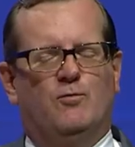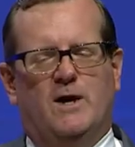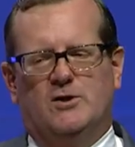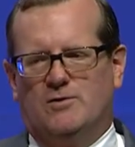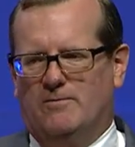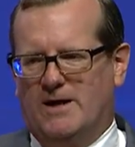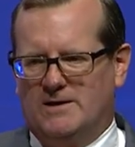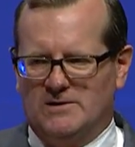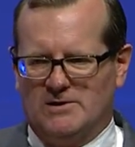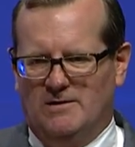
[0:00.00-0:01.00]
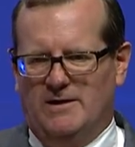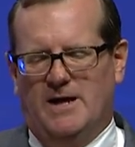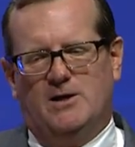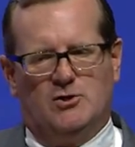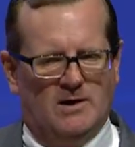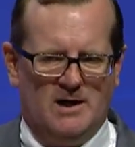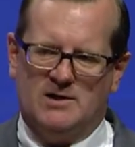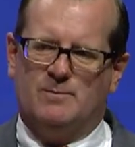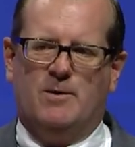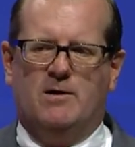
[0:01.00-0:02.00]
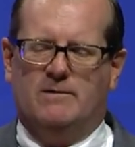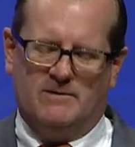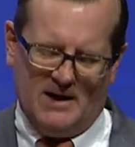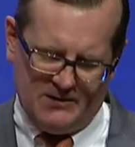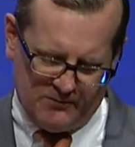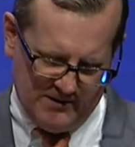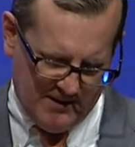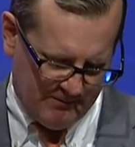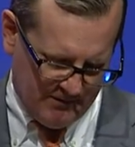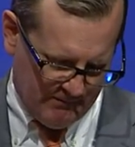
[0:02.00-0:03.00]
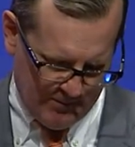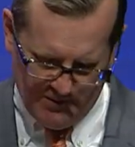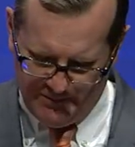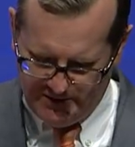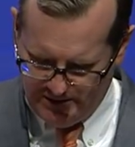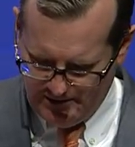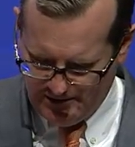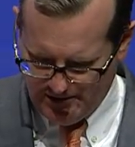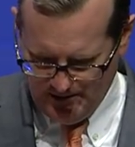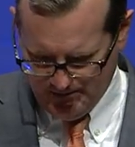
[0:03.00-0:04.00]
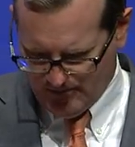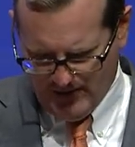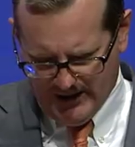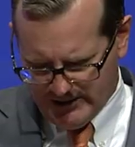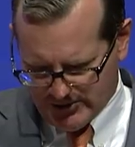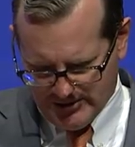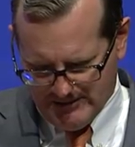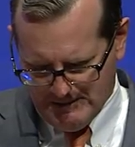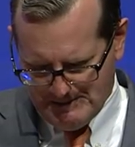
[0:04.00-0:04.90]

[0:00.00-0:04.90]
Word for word: racial reconciliation as part of God's redemptive purposes in Christ.